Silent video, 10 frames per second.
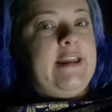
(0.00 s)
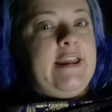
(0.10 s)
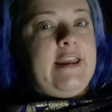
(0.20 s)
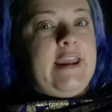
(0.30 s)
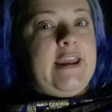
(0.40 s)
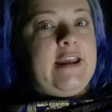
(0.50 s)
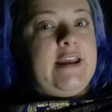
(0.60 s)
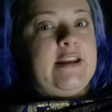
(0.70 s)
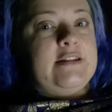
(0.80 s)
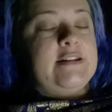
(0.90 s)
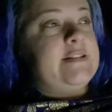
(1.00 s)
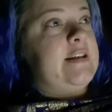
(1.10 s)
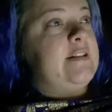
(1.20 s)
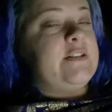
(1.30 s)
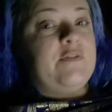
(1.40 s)
and the
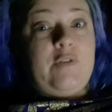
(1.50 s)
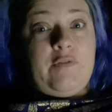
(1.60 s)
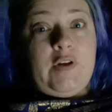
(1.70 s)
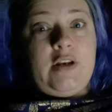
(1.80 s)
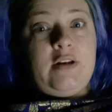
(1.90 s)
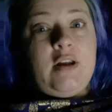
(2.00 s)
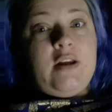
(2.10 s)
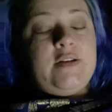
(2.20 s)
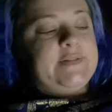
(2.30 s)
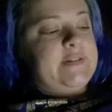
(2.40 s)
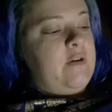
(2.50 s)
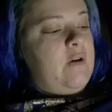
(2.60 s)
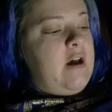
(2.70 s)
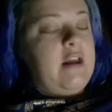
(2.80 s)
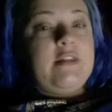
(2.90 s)
scenes are vivid. So
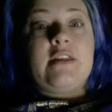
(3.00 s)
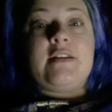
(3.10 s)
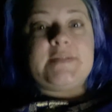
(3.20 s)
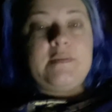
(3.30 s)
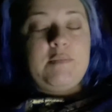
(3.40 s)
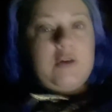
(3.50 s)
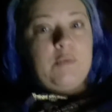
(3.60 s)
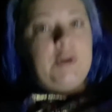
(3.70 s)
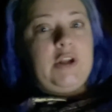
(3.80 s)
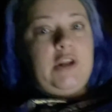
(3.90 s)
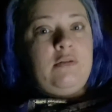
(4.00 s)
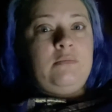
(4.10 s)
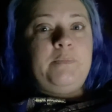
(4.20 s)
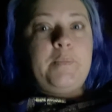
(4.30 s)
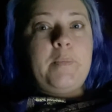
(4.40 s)
I think this would be a really
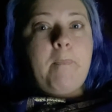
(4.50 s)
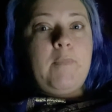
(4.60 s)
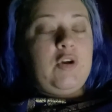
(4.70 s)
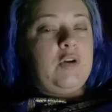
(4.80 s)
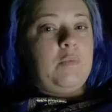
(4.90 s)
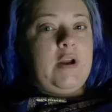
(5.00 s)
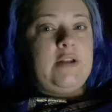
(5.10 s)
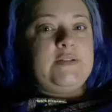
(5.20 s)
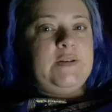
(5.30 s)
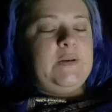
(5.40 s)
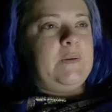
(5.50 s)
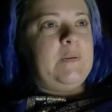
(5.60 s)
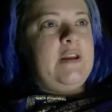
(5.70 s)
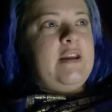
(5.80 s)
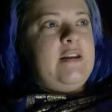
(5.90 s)
good one
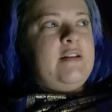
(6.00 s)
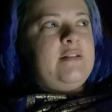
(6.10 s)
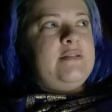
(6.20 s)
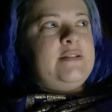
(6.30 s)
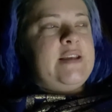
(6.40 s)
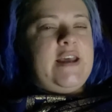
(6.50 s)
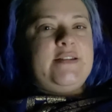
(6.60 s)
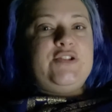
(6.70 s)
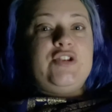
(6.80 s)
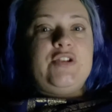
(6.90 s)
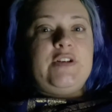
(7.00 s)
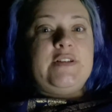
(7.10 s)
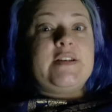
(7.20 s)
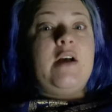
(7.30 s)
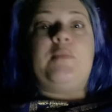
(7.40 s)
to test
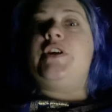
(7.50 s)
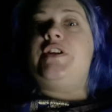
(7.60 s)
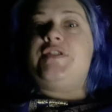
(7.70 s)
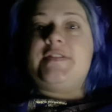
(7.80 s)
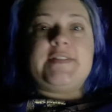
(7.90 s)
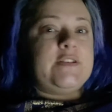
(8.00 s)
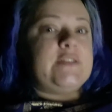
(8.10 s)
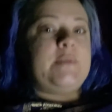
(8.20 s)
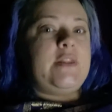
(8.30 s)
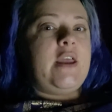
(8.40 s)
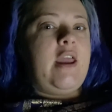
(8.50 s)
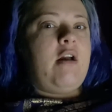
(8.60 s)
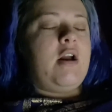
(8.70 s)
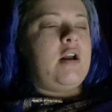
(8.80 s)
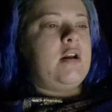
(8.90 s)
children's comprehension skills with the
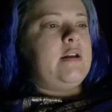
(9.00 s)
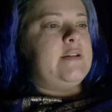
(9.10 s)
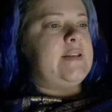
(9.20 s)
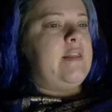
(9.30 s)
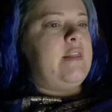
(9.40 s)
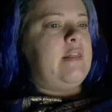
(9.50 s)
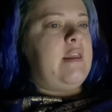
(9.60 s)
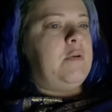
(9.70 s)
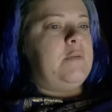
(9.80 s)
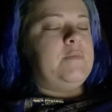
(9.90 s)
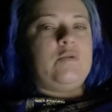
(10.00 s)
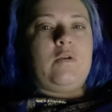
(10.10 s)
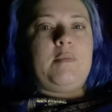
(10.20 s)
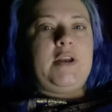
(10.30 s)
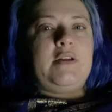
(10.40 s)
AR, because I think they would
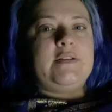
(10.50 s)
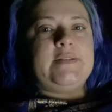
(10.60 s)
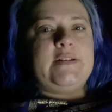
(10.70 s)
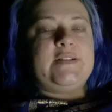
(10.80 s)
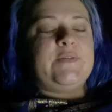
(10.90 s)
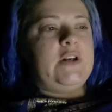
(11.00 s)
absorb it, because it is very